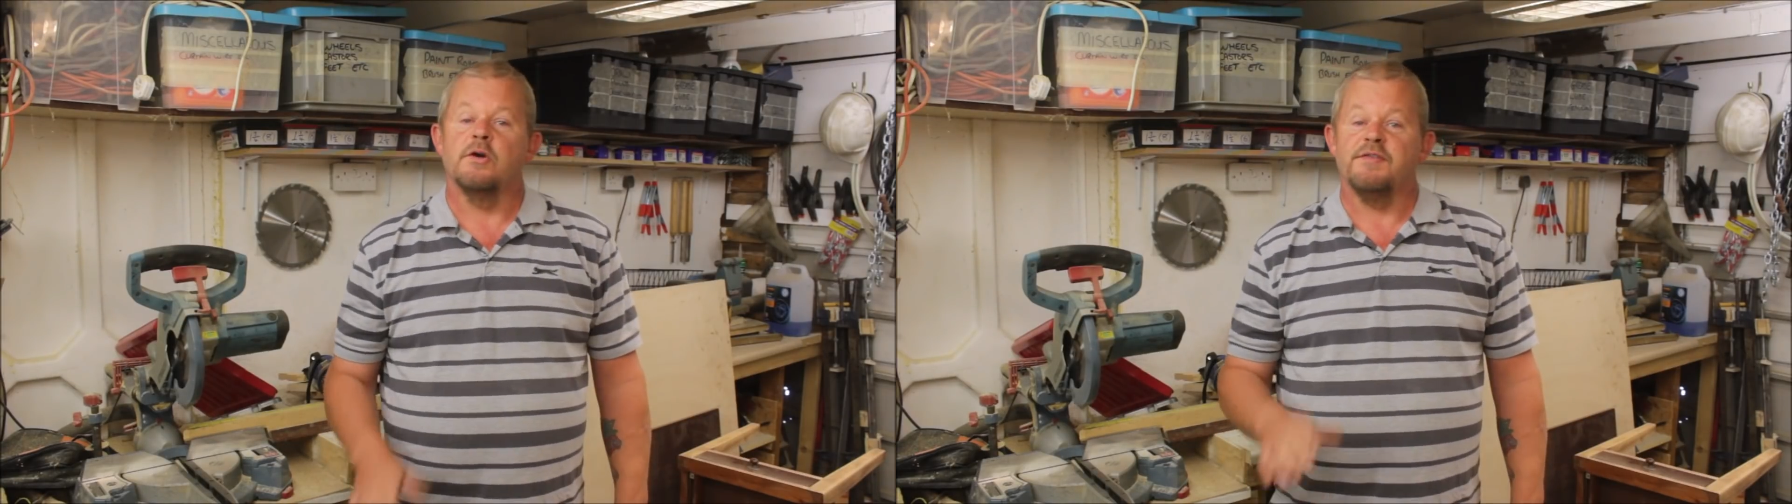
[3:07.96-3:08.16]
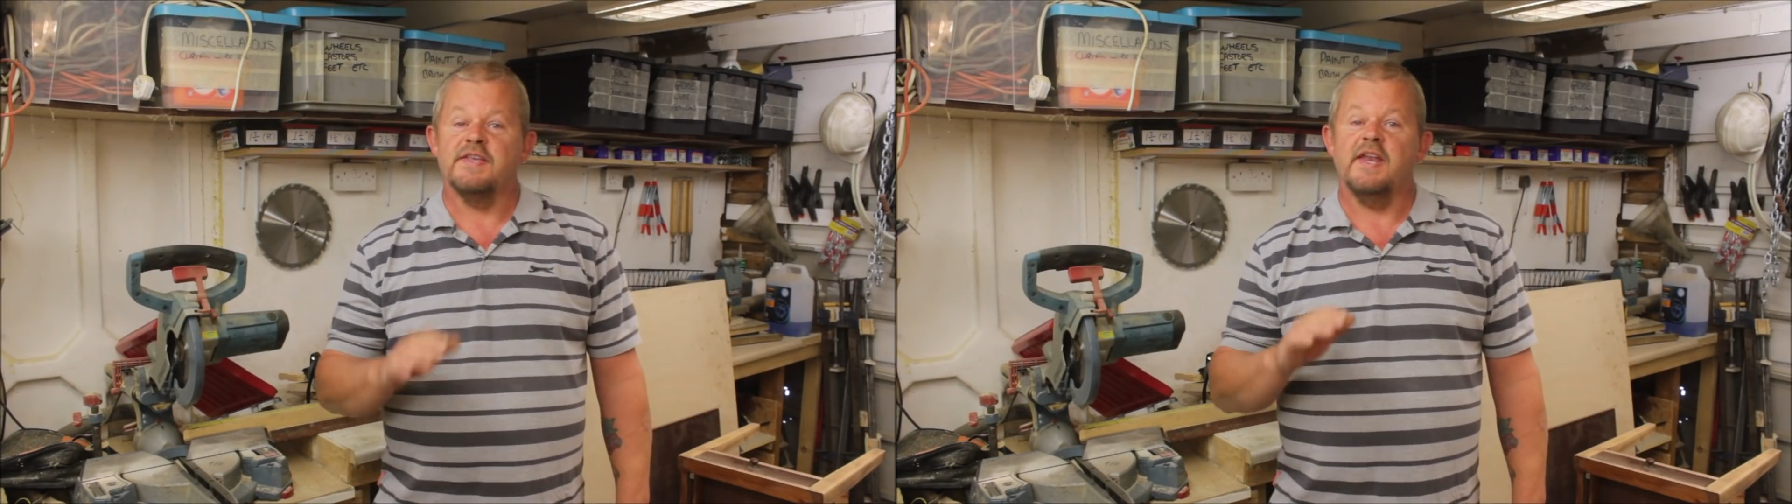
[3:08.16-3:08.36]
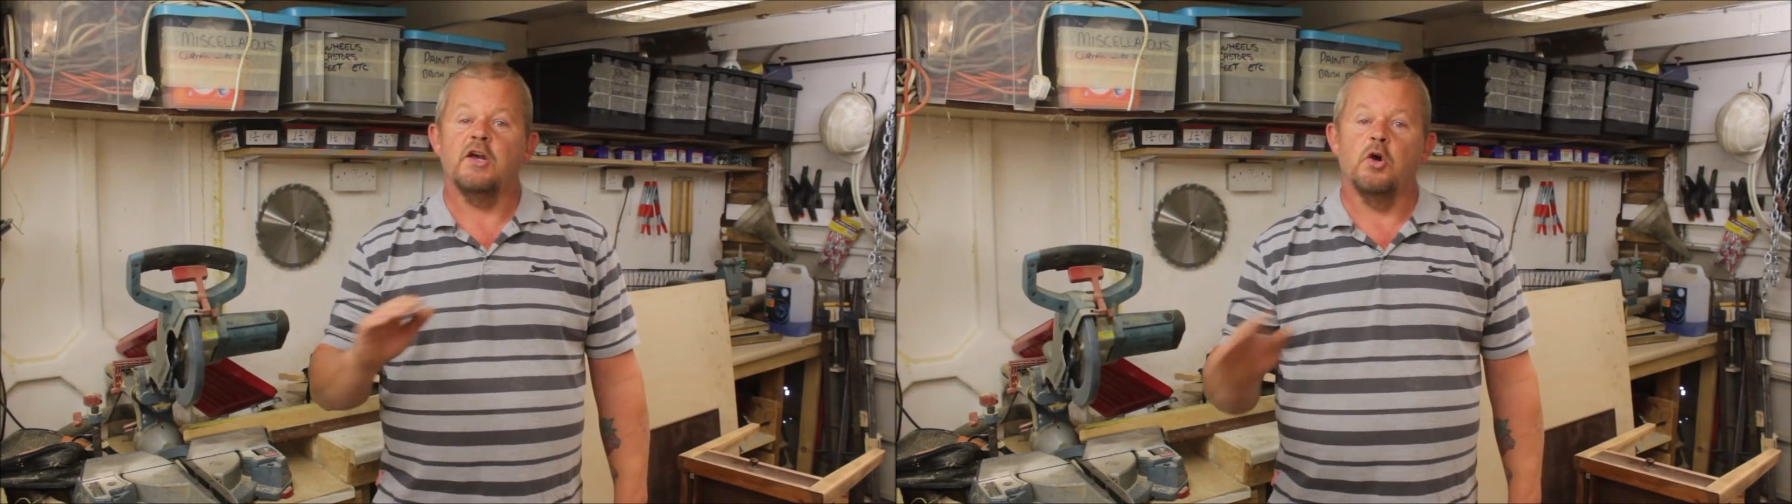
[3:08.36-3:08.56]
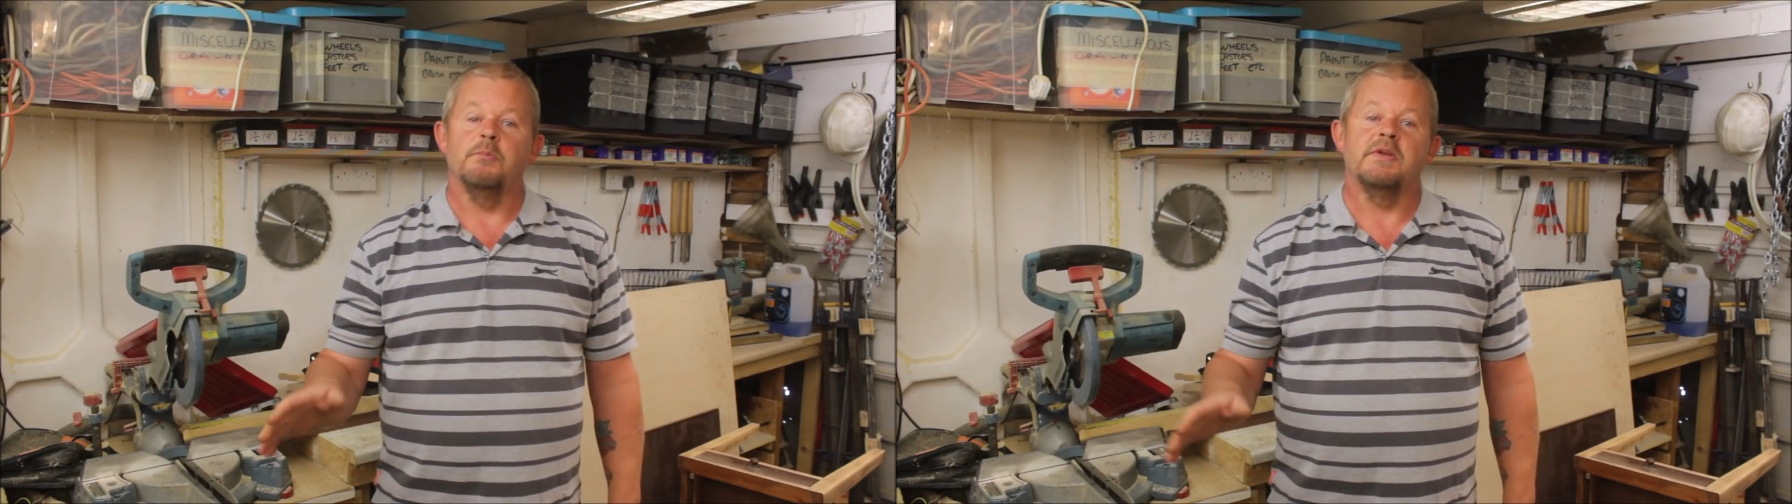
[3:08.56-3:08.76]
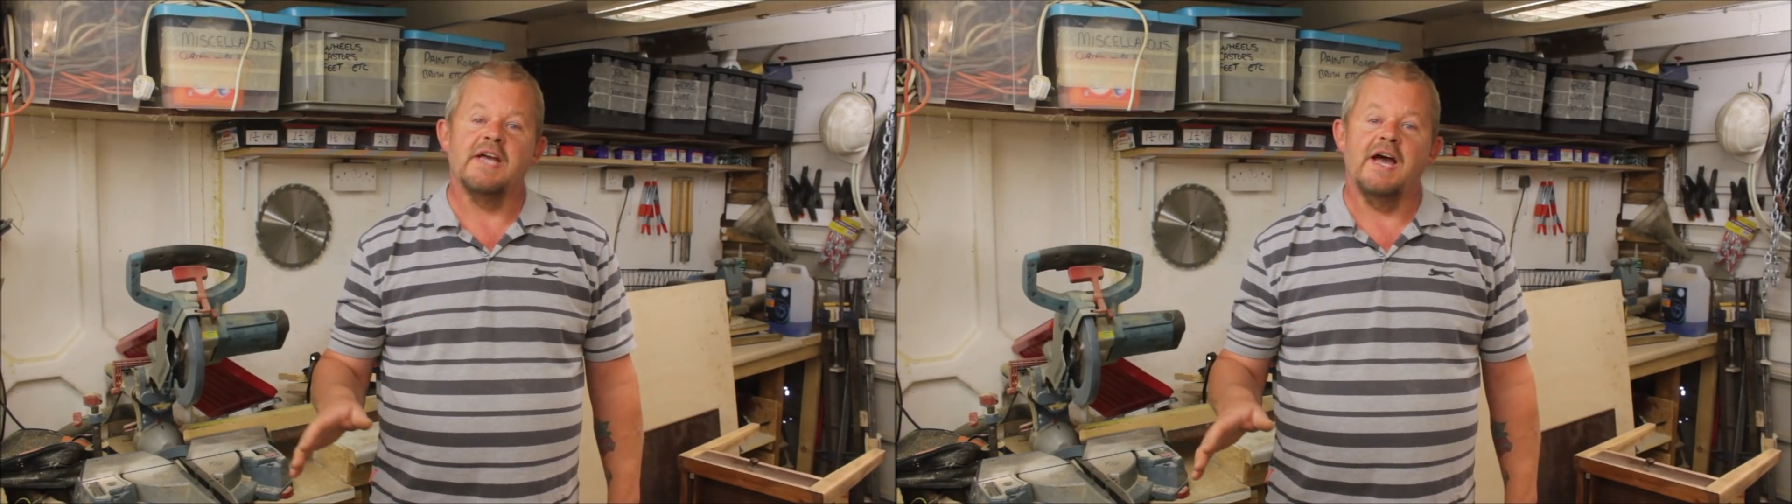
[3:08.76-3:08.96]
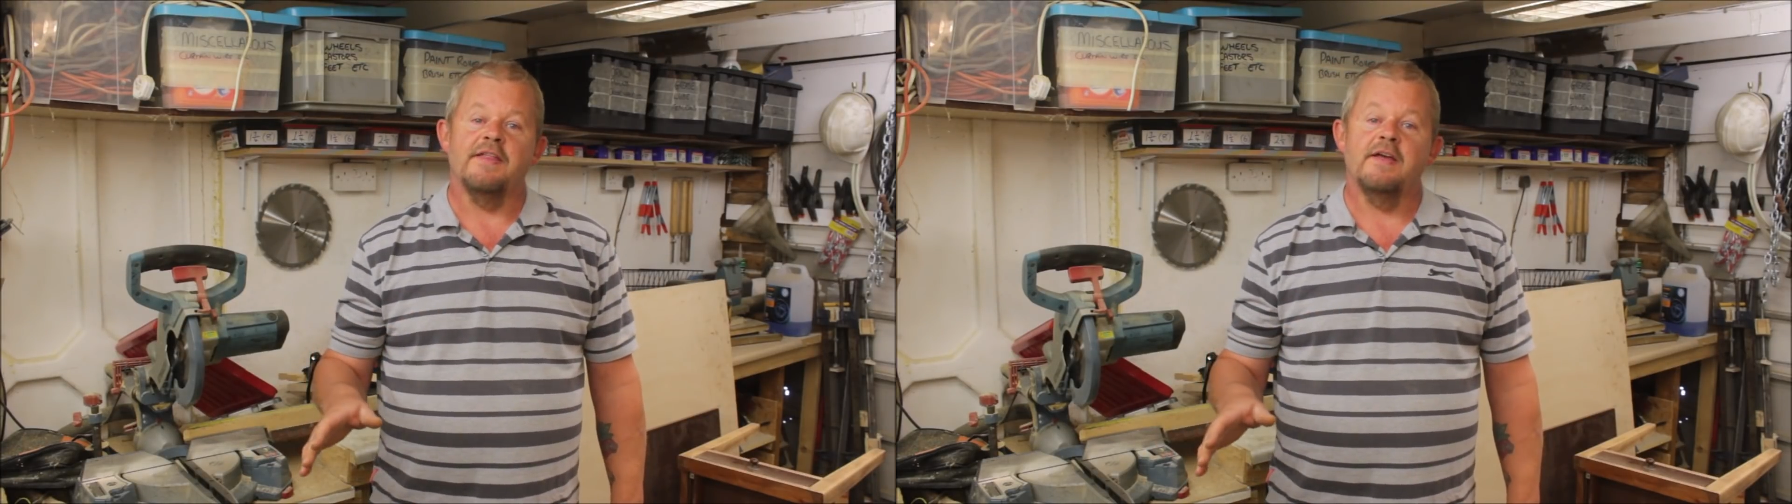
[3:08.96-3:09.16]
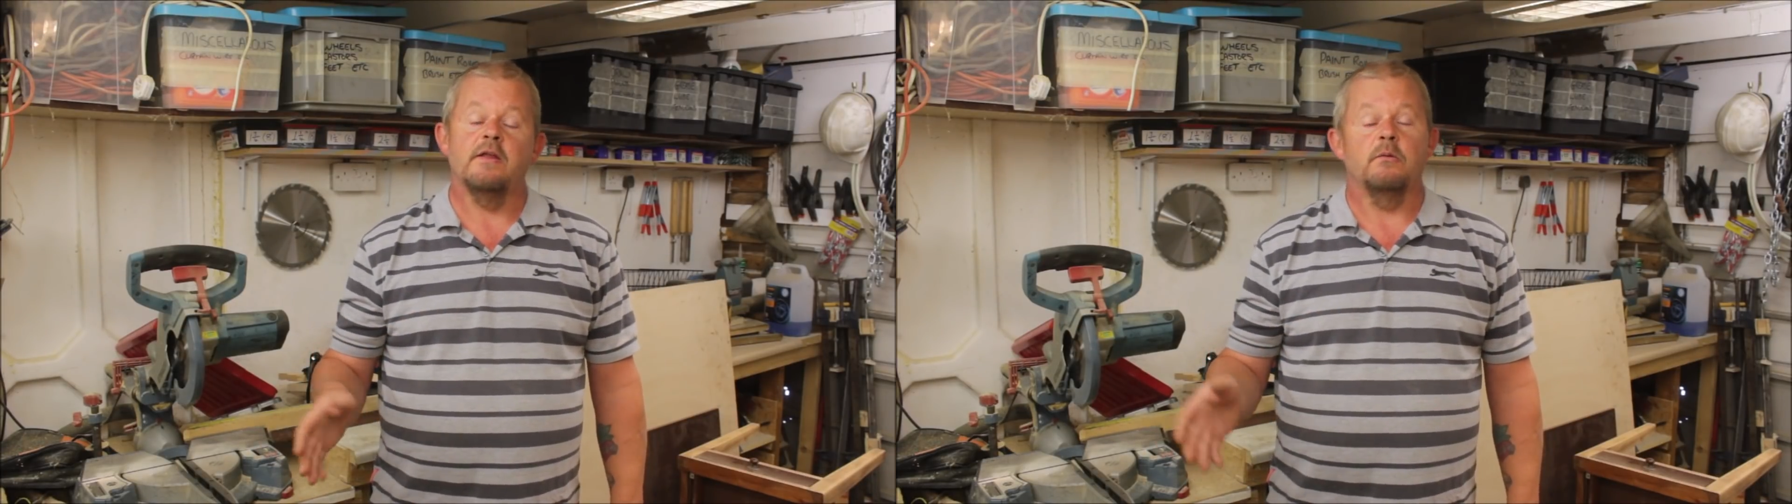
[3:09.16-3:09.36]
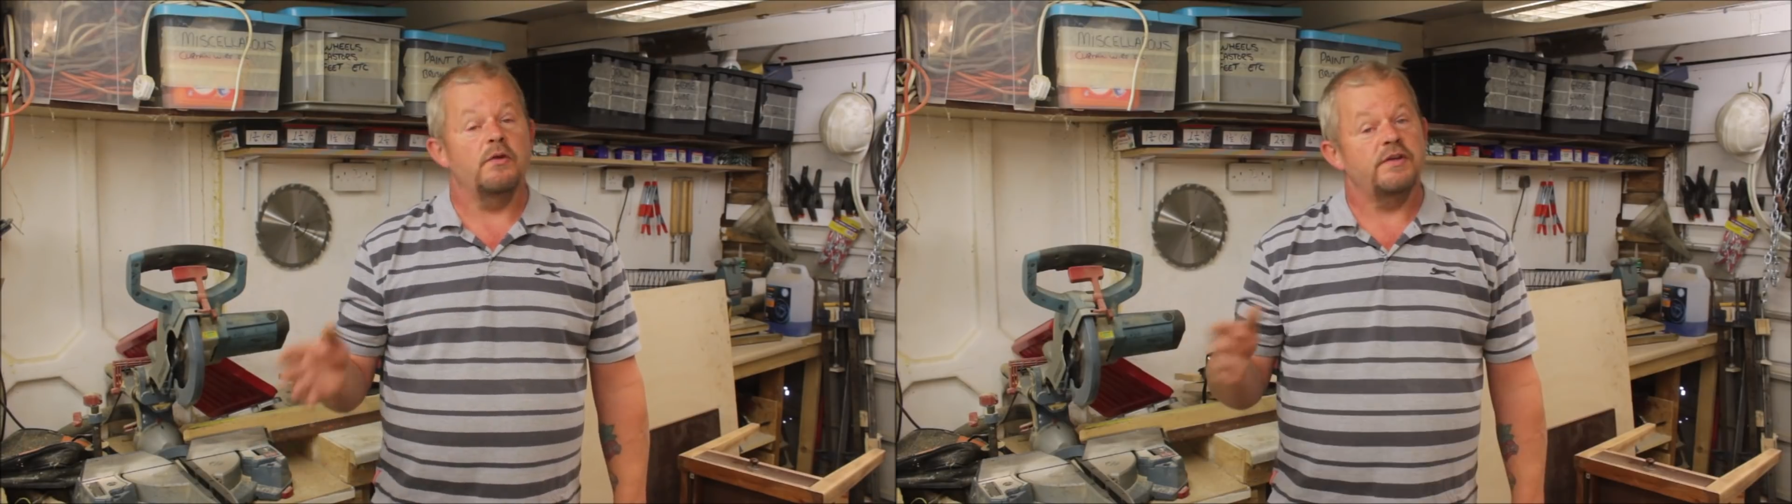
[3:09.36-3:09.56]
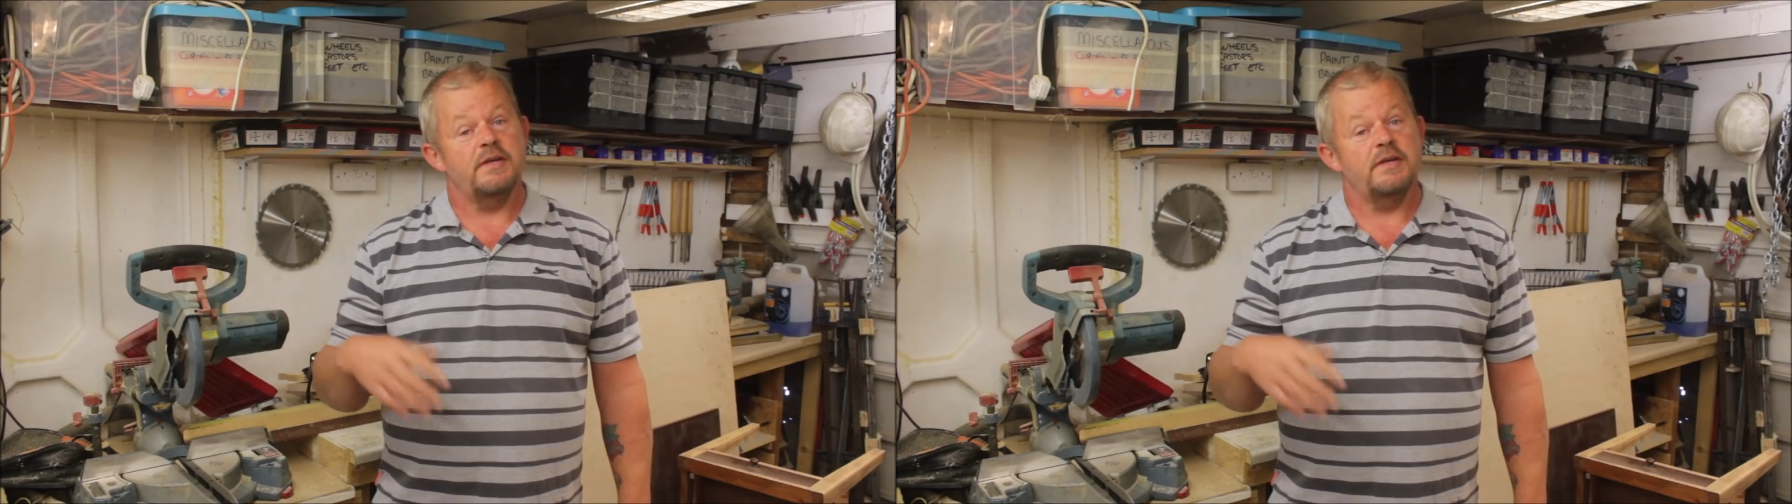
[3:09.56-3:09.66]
So if there's any companies out there that want